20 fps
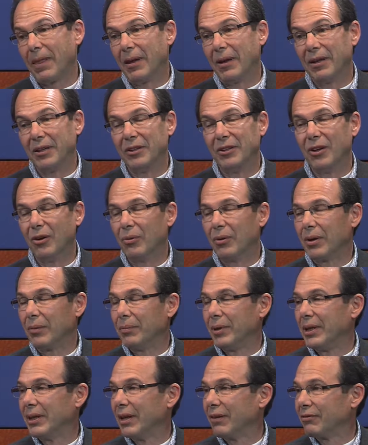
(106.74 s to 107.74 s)
You don't want to
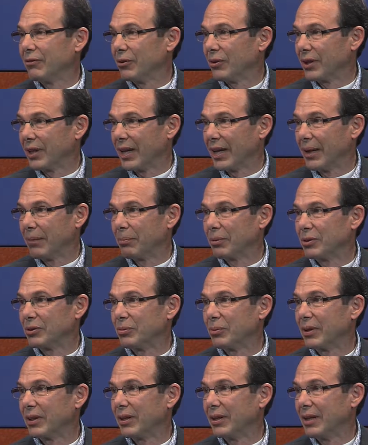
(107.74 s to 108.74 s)
be left on campus
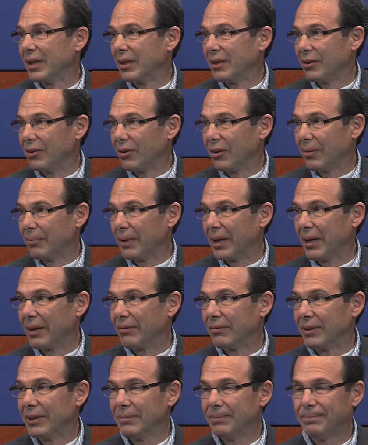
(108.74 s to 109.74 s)
with a dead car
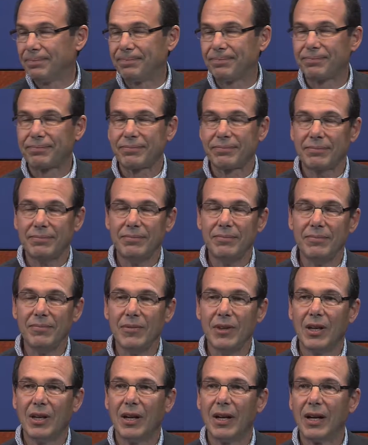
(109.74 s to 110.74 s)
battery.
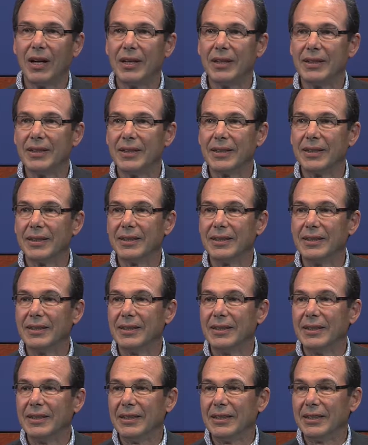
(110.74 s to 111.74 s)
And
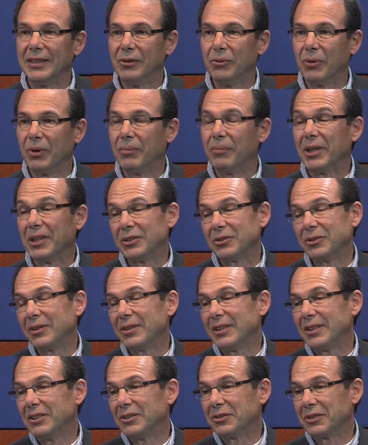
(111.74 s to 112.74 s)
you want to make sure
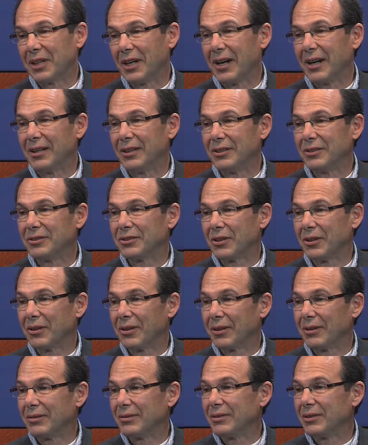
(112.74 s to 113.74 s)
that your tires
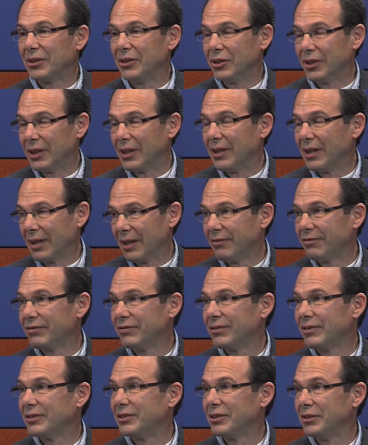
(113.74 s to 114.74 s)
are good
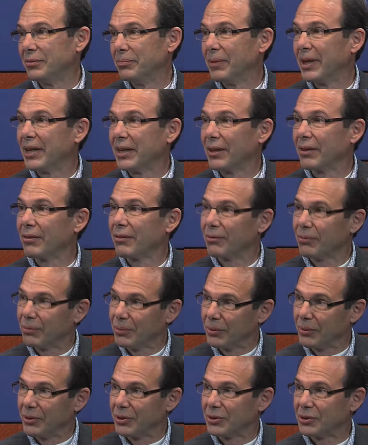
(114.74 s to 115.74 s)
enough to make it
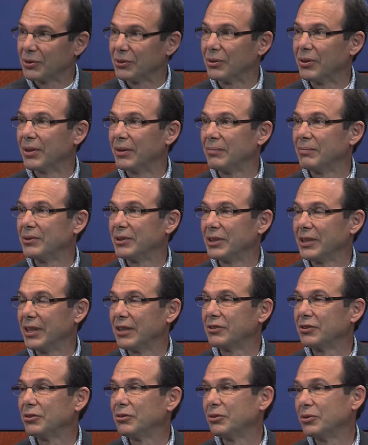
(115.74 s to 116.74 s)
through the storm to
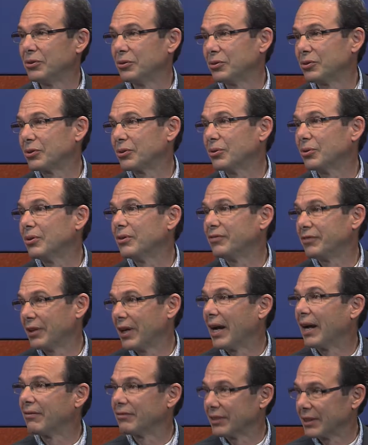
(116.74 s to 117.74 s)
get you to school if you
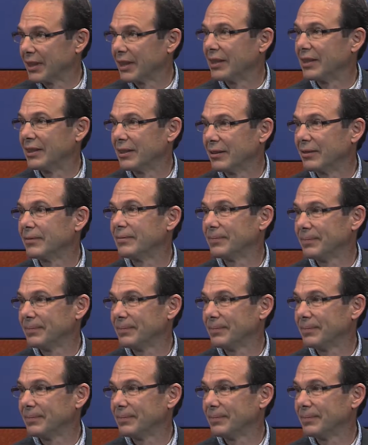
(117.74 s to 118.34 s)
have to get here.